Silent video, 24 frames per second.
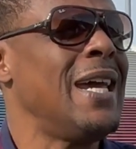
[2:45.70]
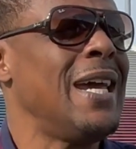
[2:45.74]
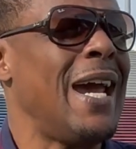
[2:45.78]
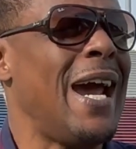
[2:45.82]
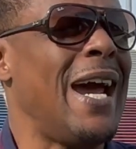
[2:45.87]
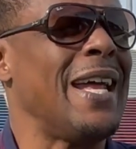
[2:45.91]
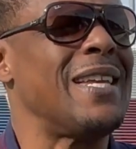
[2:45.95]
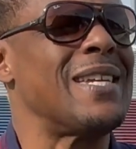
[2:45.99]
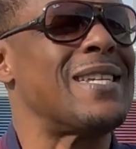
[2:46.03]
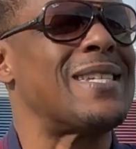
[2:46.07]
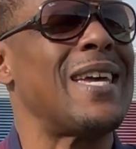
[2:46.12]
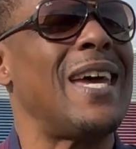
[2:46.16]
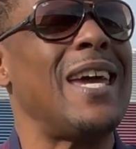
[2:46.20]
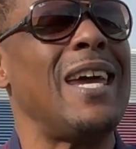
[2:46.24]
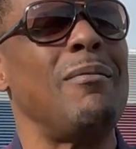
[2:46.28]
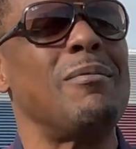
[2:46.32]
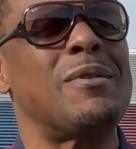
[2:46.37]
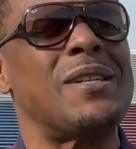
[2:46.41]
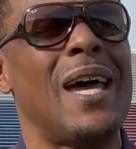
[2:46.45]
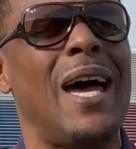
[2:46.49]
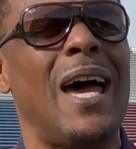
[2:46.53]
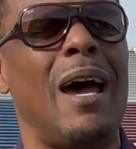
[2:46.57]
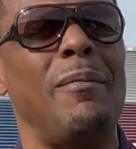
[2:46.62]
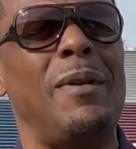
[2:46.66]
at the same
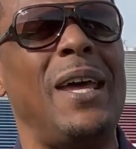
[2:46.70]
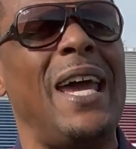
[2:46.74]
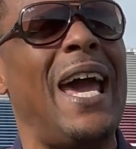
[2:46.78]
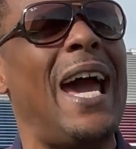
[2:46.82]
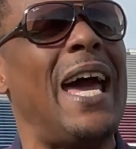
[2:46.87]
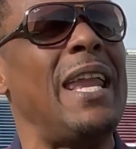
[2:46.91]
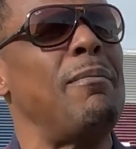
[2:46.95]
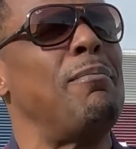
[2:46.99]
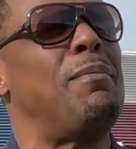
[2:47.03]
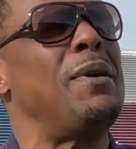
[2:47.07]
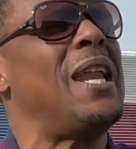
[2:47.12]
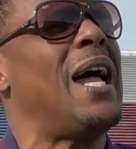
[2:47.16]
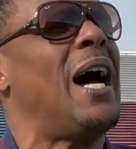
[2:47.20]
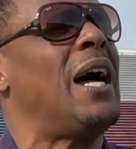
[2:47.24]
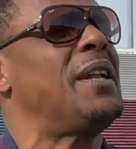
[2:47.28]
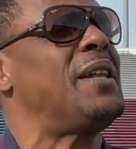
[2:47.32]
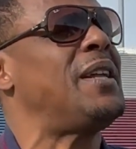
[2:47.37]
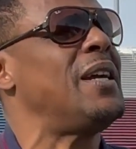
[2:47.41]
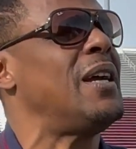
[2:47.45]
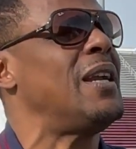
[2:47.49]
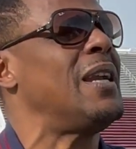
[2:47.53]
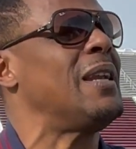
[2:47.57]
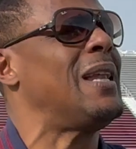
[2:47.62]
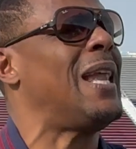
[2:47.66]
time, they hadn't been out
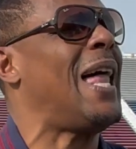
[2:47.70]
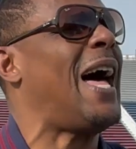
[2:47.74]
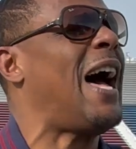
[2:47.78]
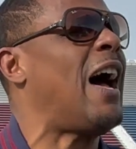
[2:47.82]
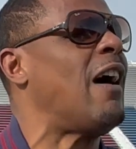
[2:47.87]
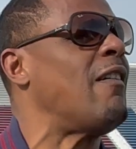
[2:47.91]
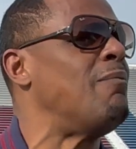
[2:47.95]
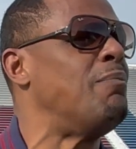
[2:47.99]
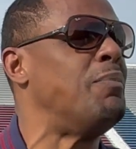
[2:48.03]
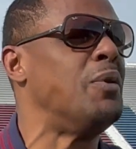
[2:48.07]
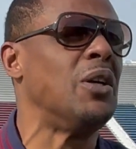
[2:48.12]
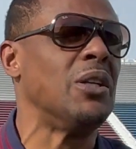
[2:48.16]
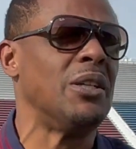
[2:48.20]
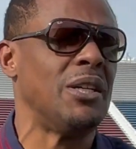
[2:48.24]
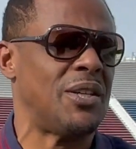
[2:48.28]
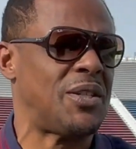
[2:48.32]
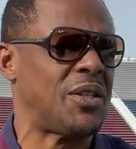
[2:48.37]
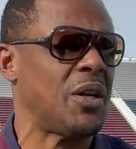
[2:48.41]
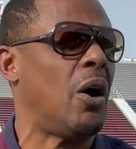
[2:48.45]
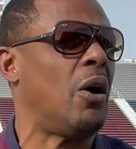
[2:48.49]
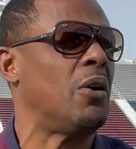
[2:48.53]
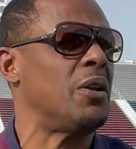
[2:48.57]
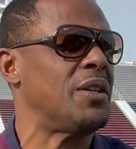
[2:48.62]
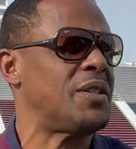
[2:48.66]
there in live bullets
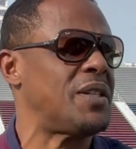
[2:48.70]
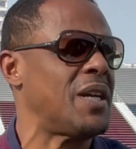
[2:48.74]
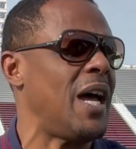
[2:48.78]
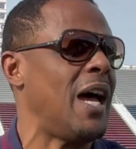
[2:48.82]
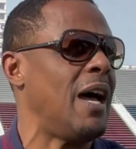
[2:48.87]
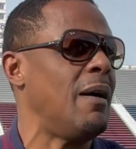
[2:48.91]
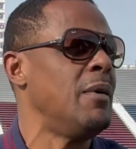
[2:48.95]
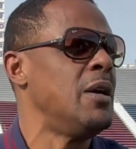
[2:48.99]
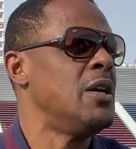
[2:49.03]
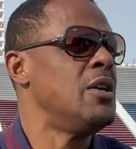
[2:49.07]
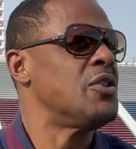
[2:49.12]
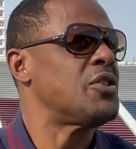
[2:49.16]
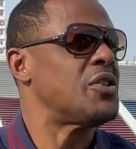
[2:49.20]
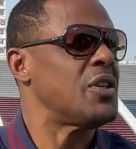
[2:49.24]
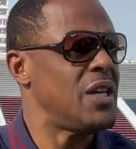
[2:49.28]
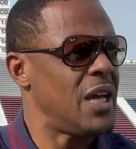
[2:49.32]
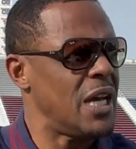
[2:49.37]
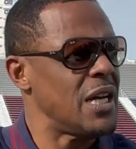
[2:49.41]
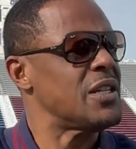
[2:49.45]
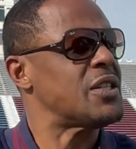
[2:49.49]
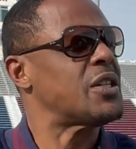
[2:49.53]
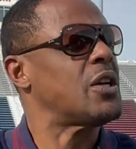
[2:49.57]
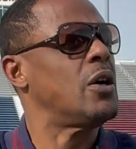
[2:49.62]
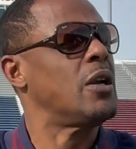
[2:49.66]
all the time. So
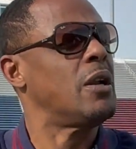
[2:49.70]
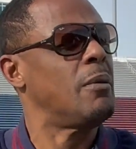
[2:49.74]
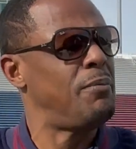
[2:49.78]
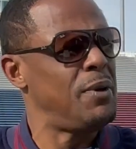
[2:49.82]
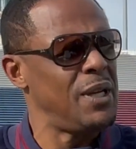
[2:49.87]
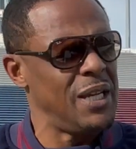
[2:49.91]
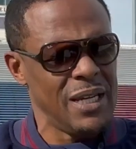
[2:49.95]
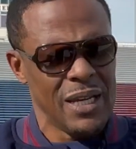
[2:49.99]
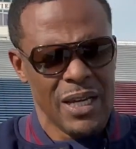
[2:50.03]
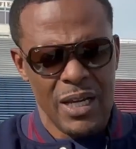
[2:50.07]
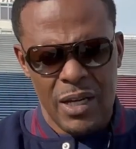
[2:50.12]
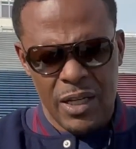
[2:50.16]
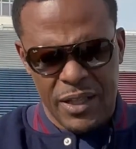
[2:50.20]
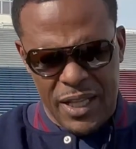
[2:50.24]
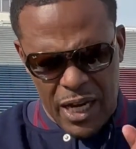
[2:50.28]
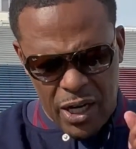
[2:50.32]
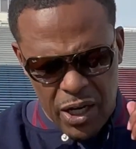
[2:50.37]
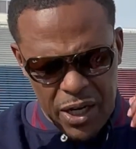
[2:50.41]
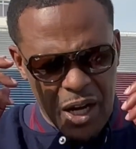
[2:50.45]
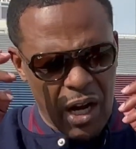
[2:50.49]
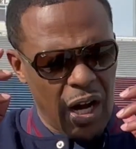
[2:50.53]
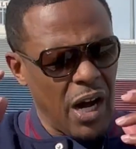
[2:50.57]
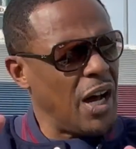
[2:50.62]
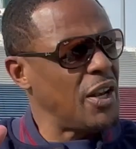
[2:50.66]
yeah, they're
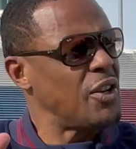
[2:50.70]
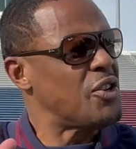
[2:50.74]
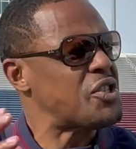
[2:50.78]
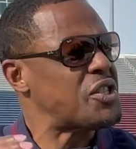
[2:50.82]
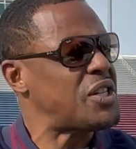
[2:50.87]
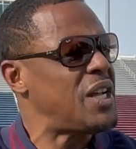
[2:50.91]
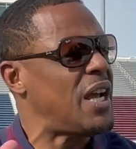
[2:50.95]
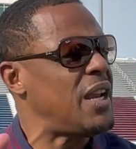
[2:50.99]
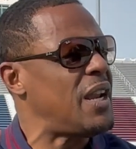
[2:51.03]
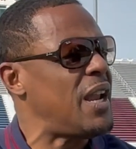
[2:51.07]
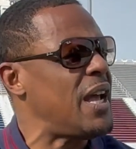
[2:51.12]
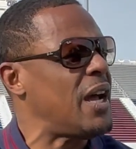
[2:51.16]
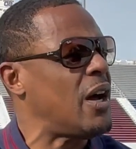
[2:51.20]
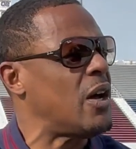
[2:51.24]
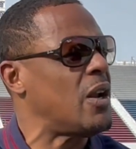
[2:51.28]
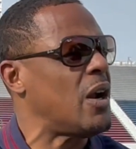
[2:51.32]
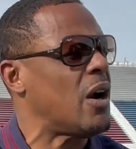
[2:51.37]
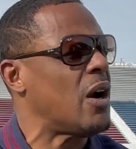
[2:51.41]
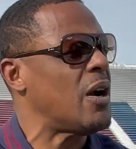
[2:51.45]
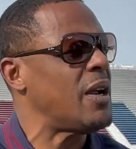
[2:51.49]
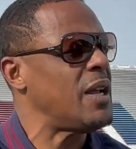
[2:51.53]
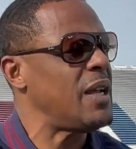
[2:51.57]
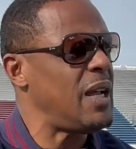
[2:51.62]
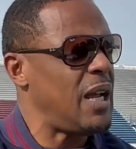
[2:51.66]
gonna understand and they're
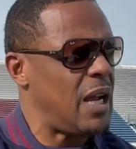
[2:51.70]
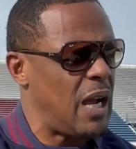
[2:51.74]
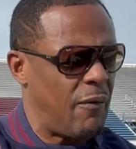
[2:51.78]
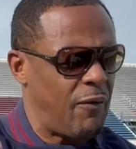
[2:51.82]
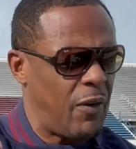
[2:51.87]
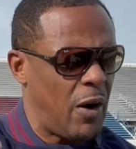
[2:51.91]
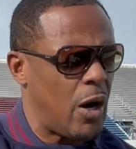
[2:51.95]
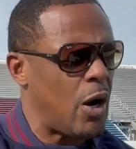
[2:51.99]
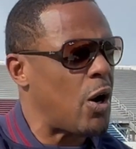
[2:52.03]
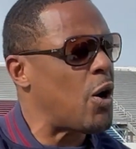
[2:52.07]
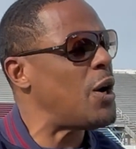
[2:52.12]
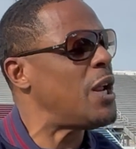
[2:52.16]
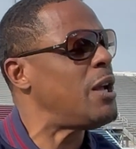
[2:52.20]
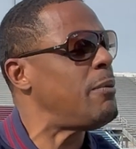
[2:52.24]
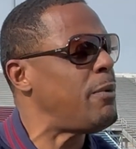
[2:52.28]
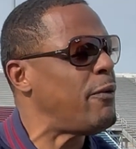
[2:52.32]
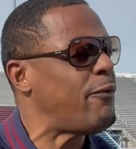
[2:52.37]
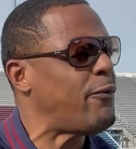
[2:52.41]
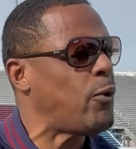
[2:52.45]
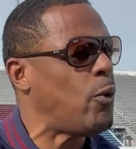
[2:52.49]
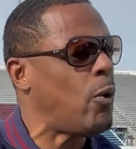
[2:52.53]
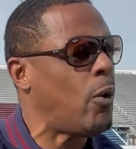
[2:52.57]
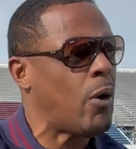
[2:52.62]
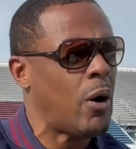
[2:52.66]
gonna have heard it
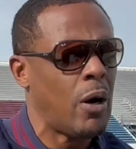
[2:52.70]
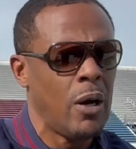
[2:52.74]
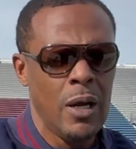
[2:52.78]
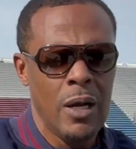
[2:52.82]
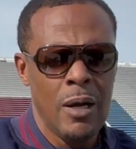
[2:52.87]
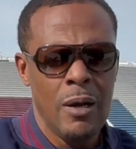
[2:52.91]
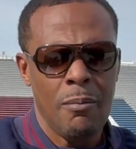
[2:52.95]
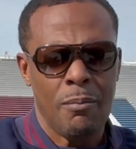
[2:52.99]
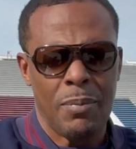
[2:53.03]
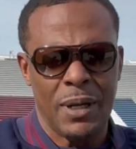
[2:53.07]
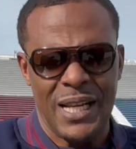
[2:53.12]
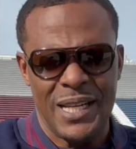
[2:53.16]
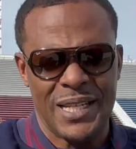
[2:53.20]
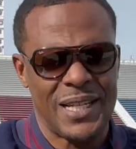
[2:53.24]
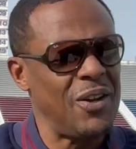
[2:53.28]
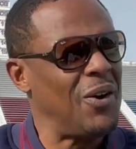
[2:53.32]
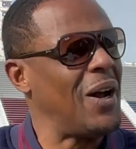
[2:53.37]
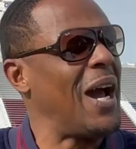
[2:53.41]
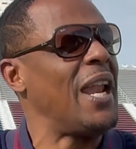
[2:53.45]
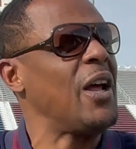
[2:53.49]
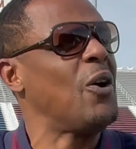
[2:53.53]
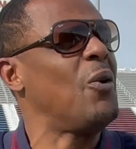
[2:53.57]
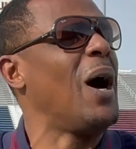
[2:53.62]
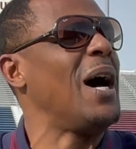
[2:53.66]
before, but they still
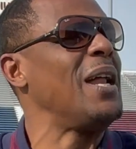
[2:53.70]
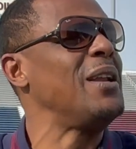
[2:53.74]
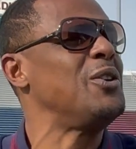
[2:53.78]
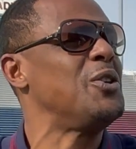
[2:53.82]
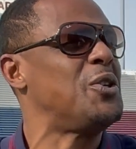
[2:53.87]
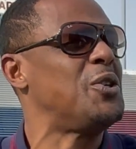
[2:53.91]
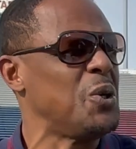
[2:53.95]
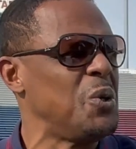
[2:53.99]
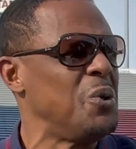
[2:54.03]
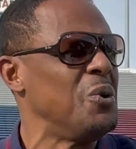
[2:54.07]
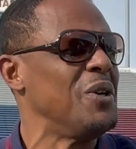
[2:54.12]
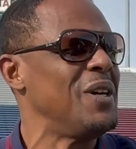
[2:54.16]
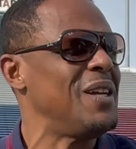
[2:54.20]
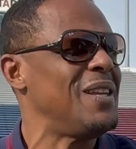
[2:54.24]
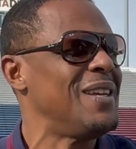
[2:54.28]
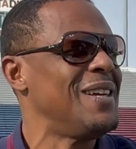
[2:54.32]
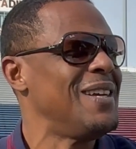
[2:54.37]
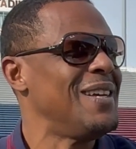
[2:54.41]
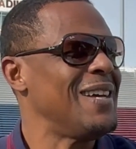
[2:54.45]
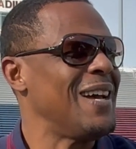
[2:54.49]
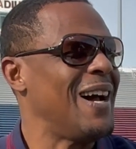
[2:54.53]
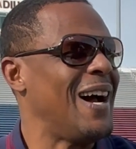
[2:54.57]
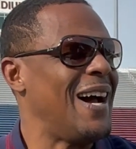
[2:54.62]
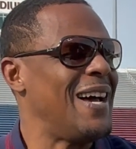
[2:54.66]
gotta go out and do it.
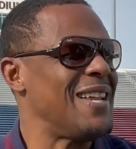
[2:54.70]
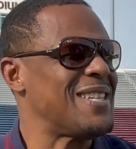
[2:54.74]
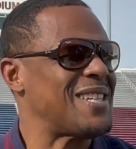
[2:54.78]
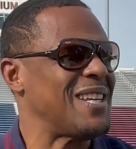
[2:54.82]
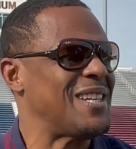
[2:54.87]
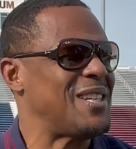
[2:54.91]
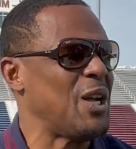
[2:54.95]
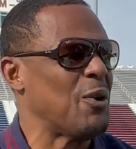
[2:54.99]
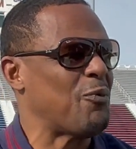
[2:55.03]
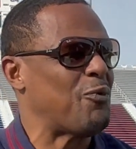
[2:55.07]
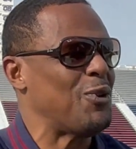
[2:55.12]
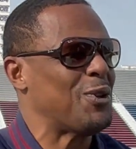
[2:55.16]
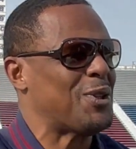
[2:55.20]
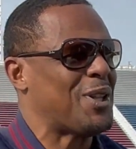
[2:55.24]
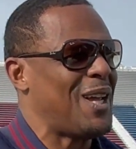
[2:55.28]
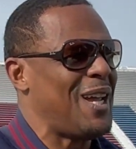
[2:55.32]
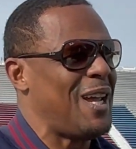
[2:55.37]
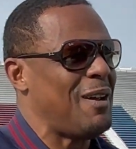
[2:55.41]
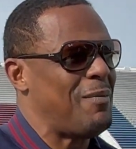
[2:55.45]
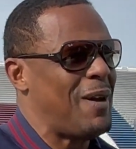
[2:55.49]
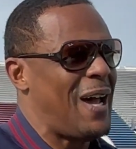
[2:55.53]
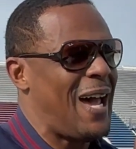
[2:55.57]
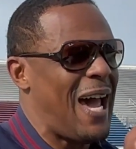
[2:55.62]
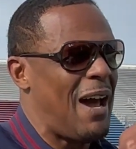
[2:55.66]
It's a different
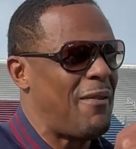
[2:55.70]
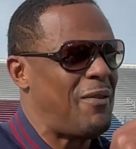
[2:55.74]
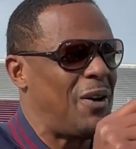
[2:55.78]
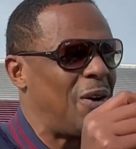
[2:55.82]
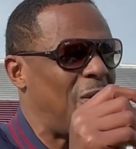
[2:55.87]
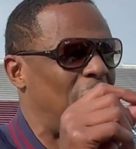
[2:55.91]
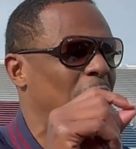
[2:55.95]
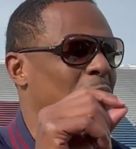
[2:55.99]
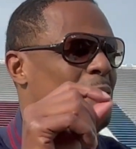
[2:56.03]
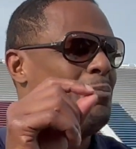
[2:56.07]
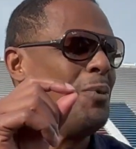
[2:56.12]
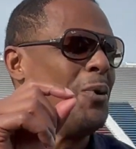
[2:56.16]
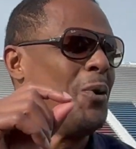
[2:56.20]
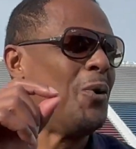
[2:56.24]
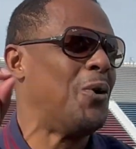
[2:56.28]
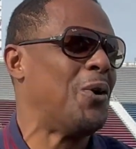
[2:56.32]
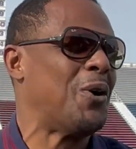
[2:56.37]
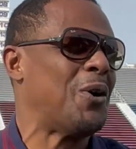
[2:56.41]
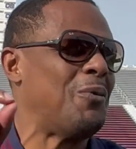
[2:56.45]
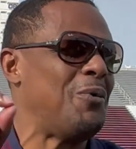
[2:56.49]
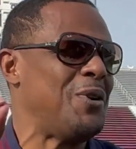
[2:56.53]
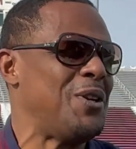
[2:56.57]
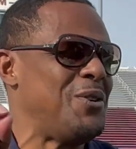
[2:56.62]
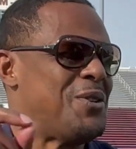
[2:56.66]
thing for having it on the
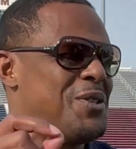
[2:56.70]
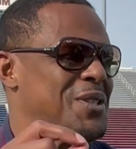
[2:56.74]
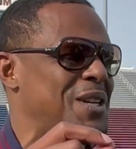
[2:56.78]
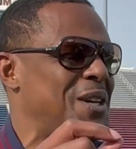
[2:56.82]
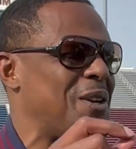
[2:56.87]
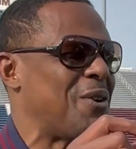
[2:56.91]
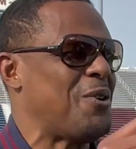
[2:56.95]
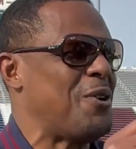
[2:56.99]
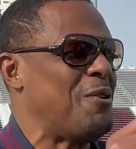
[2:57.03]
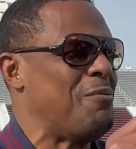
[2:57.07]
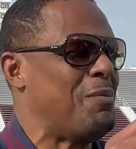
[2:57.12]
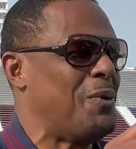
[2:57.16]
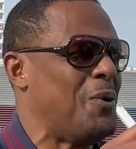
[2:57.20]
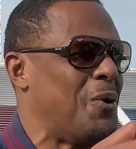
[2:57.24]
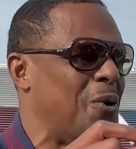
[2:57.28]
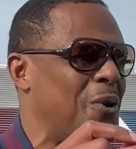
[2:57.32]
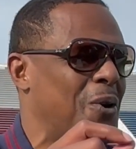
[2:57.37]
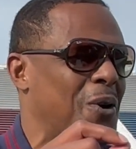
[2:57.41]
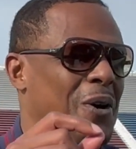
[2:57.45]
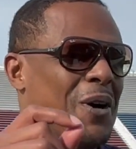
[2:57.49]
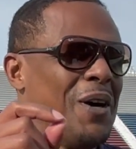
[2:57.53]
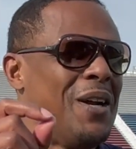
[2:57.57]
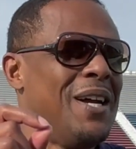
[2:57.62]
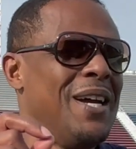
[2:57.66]
board when you see it on the
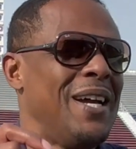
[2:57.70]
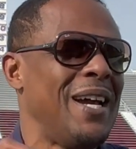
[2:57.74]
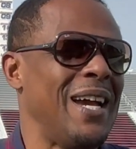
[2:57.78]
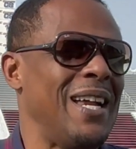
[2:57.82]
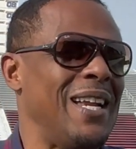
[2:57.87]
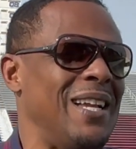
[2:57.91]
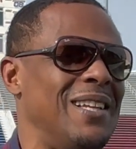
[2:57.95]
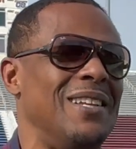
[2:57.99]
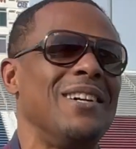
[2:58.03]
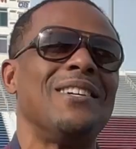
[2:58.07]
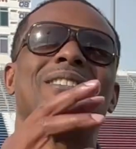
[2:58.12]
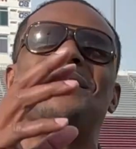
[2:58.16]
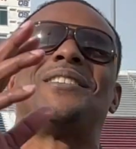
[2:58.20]
board and it looks